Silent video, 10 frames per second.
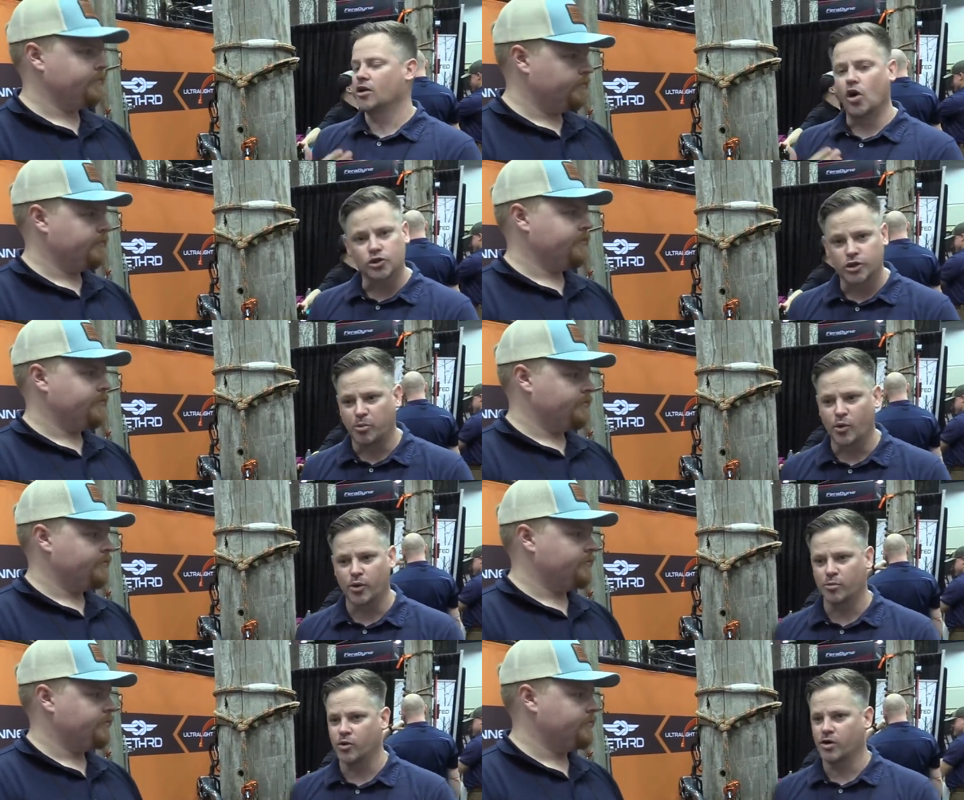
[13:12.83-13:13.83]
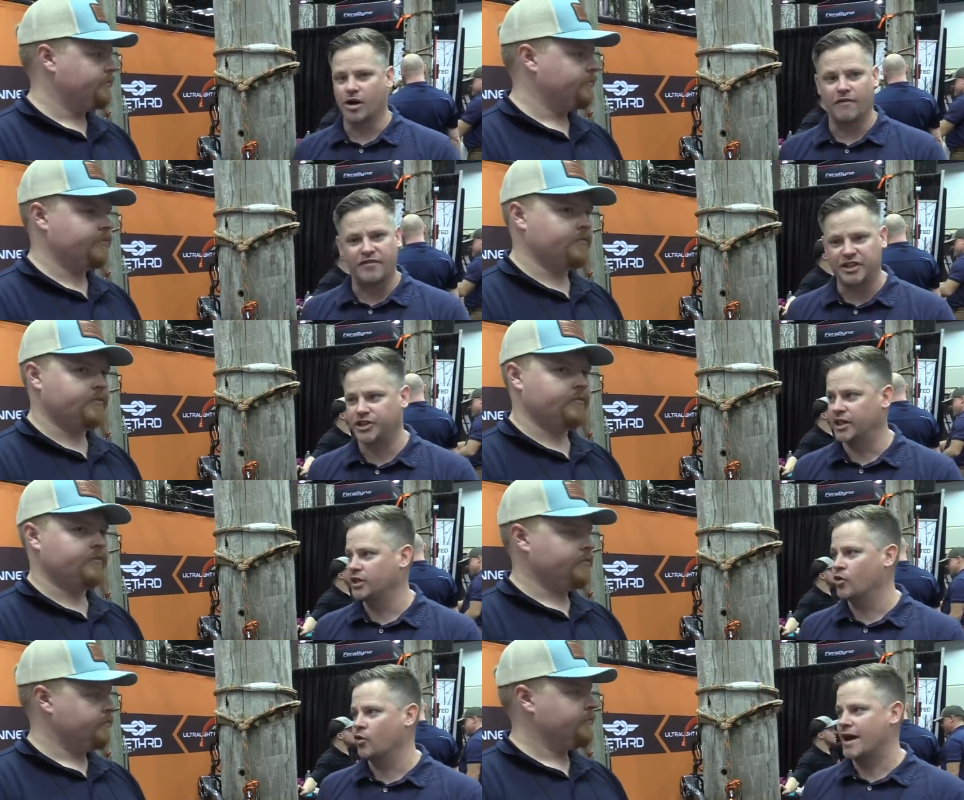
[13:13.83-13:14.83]
Speaker 1: ultra portable, efficient.
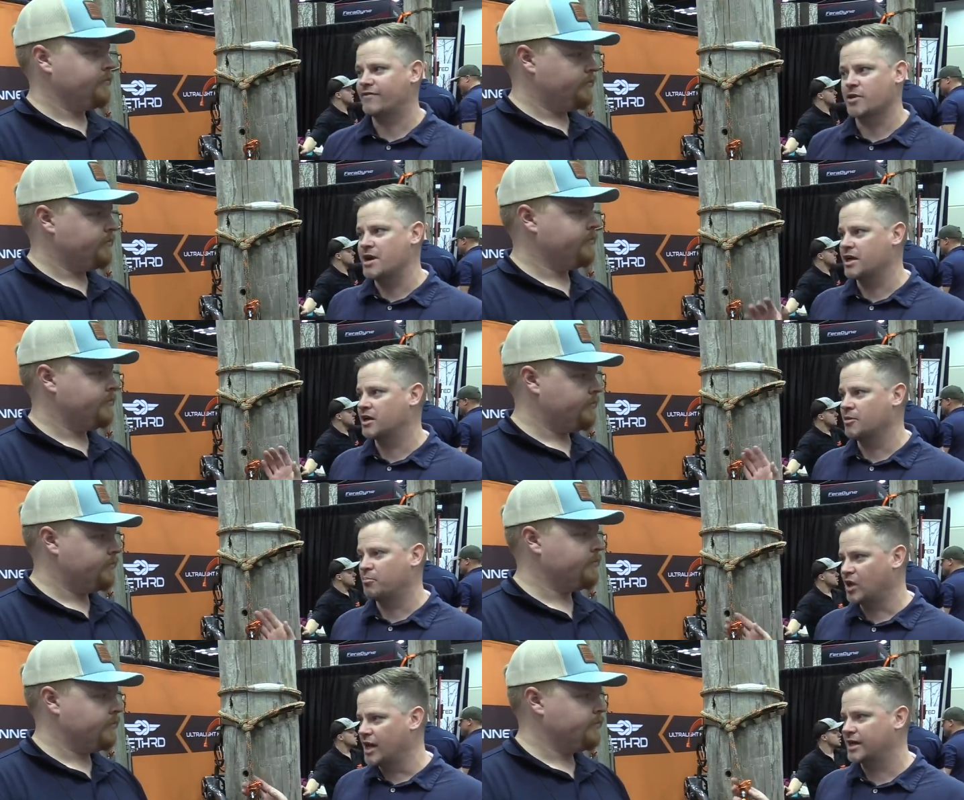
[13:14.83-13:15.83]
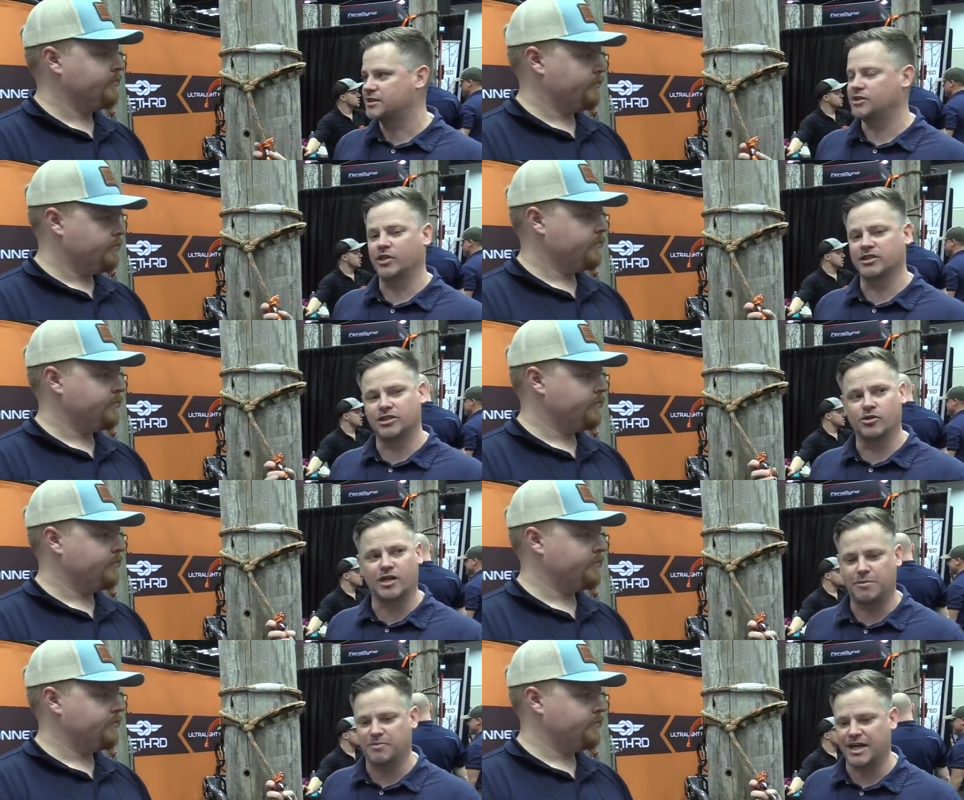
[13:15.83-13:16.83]
You don't have to make it complex. You can still
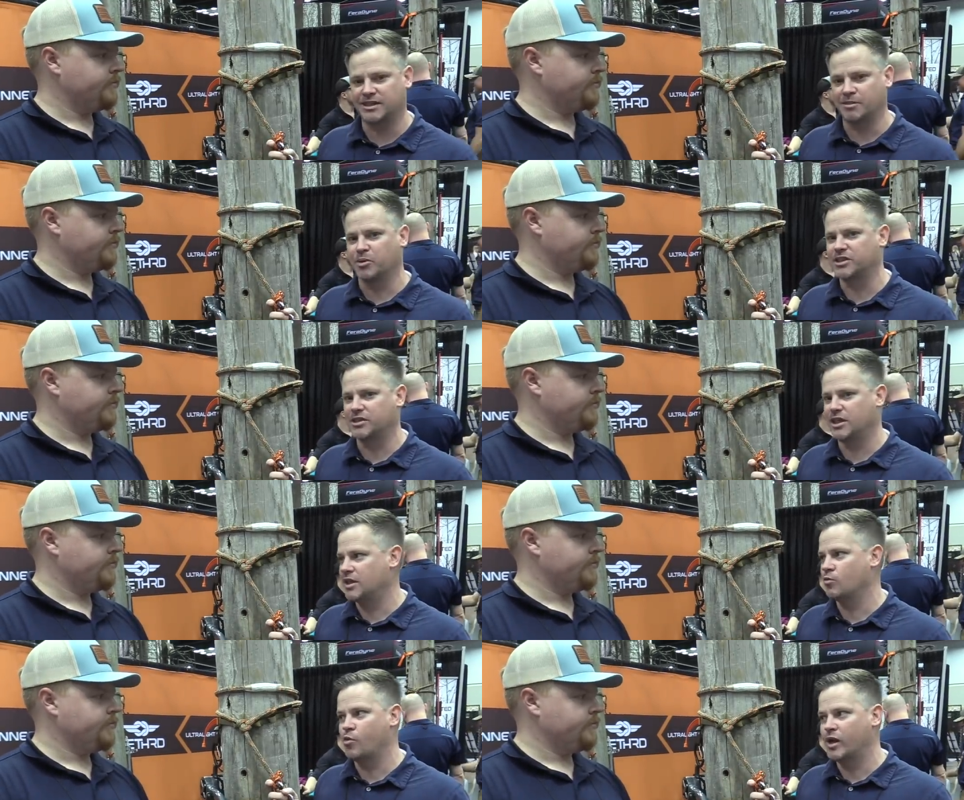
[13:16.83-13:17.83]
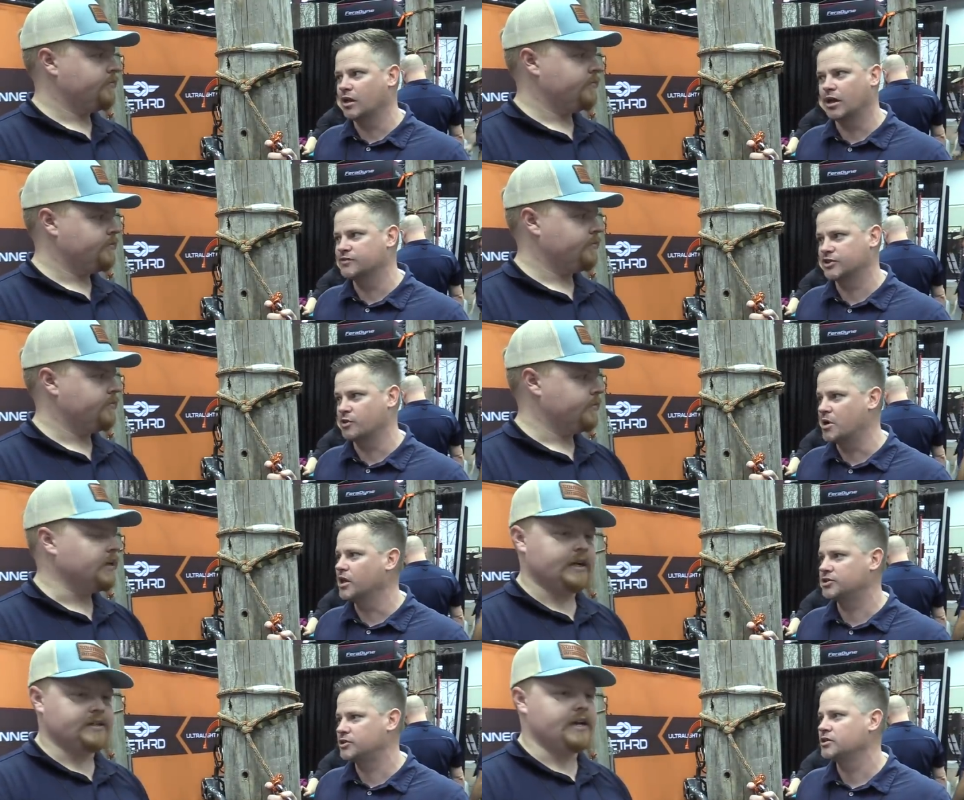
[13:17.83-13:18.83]
keep that simplicity that we love so much.
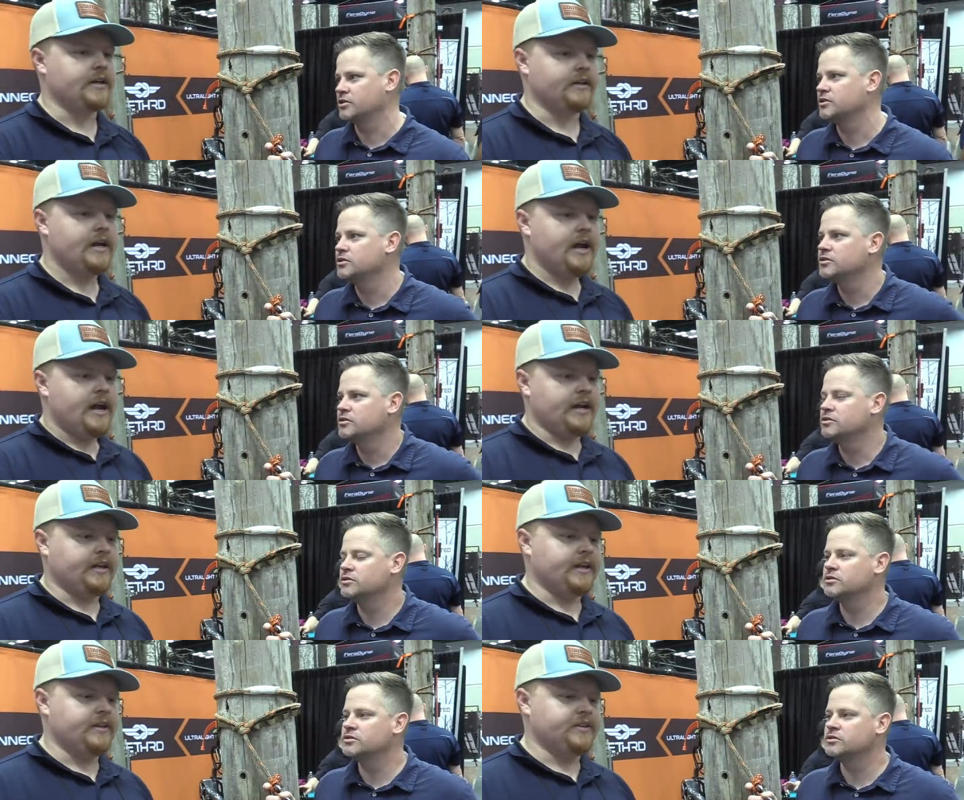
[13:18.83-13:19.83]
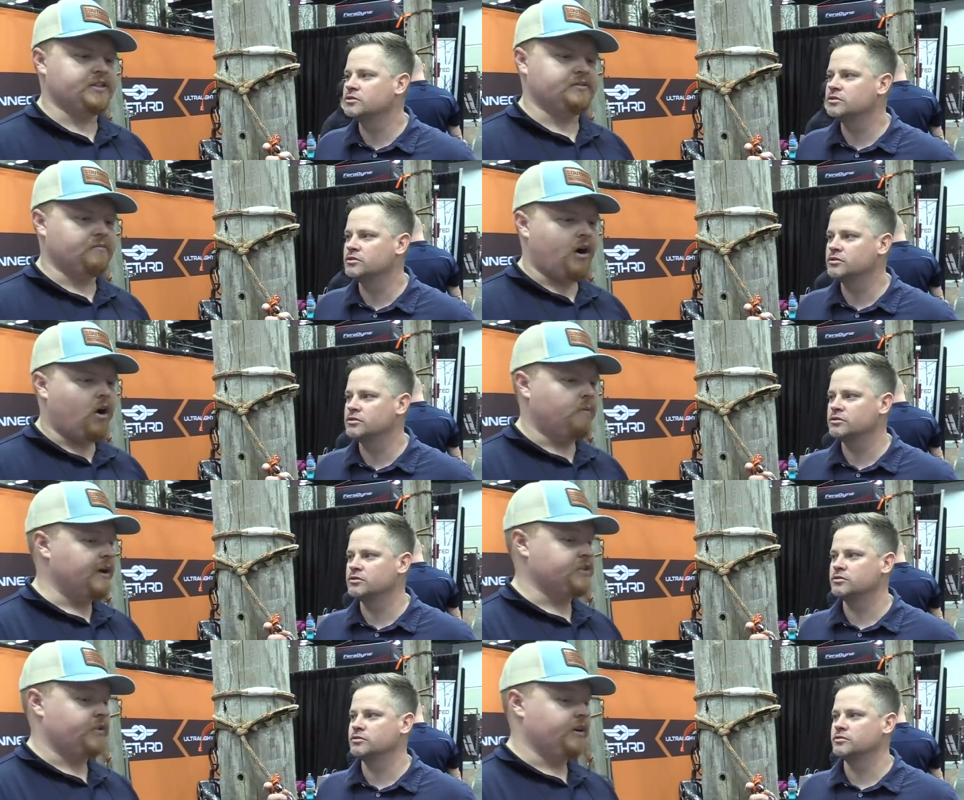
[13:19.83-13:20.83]
Speaker 2: Exactly. And again, this is all
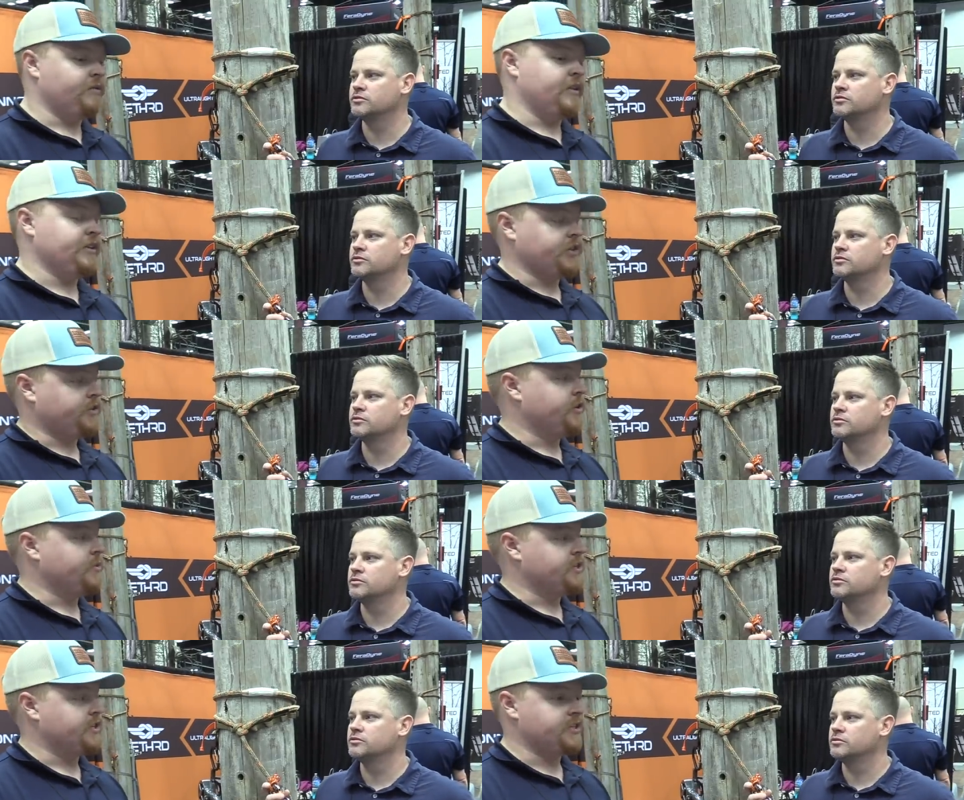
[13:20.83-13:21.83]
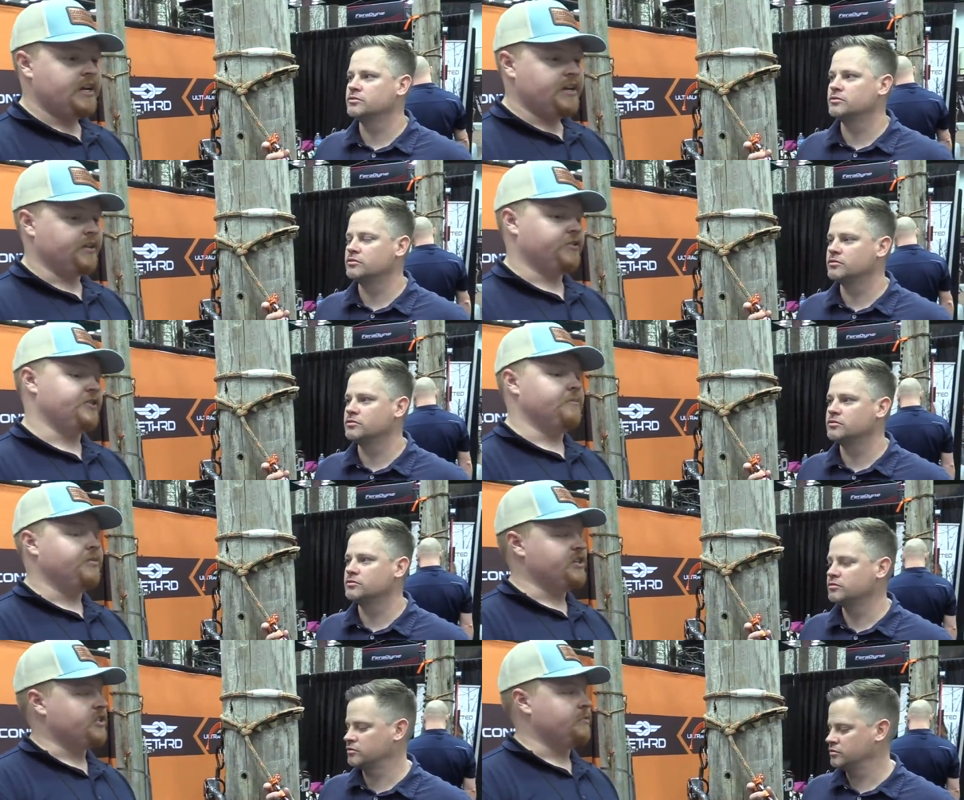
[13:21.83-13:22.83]
based around everything that y'all do, which is you know
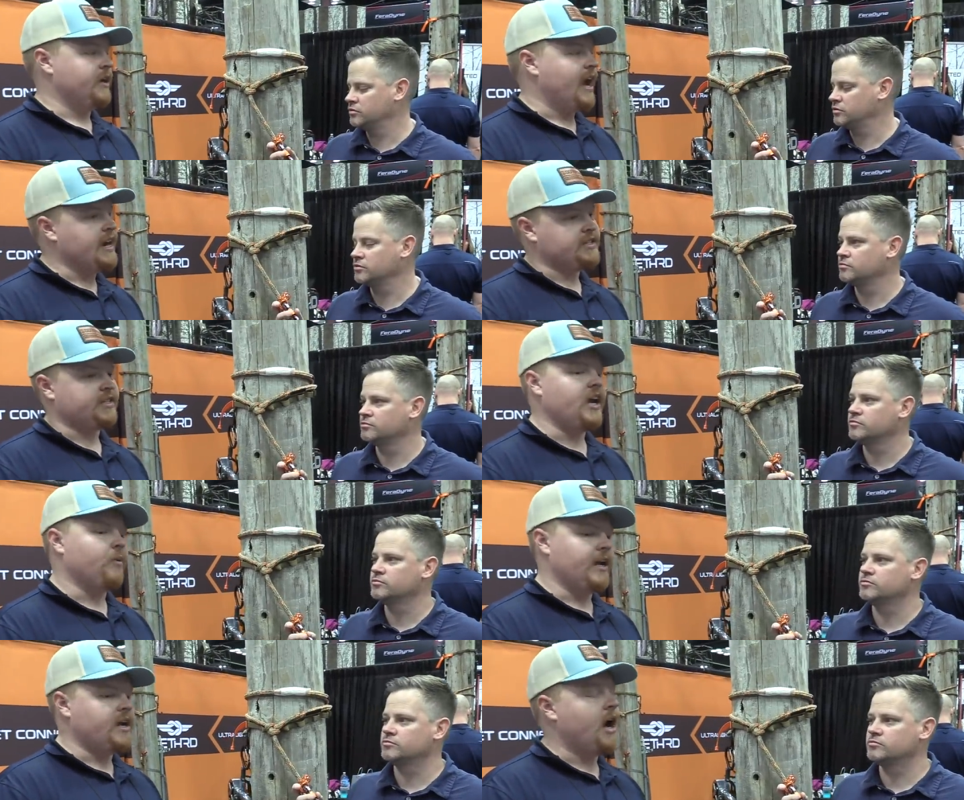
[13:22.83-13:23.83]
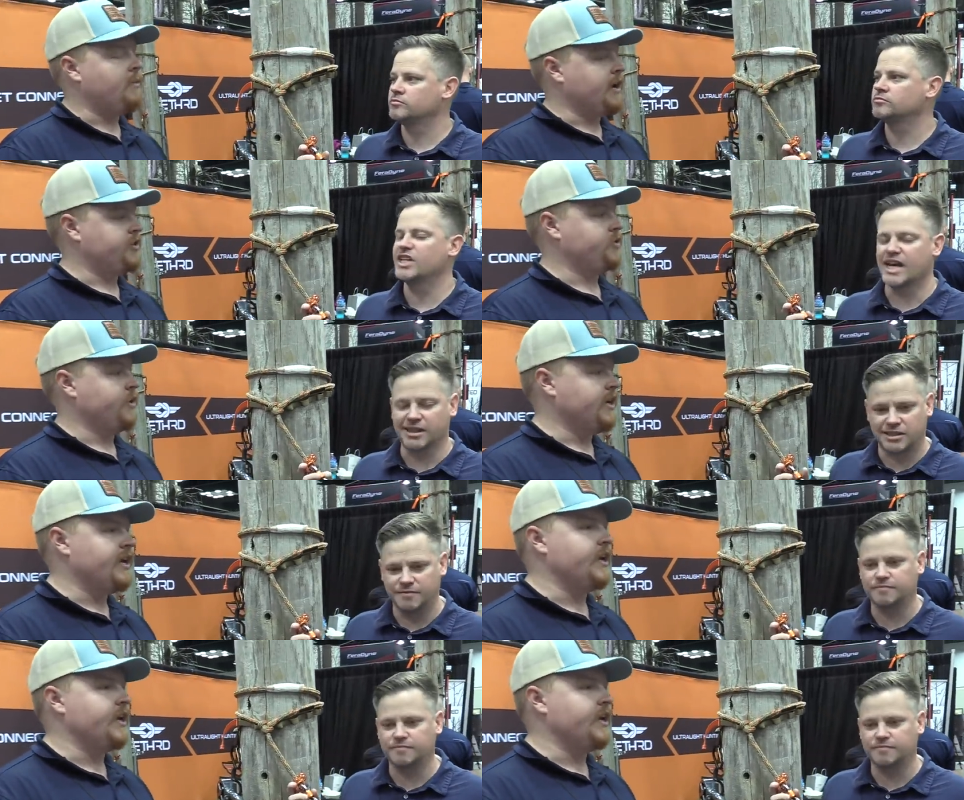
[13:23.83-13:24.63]
simplistic, but as lightweight, compact as yes. you can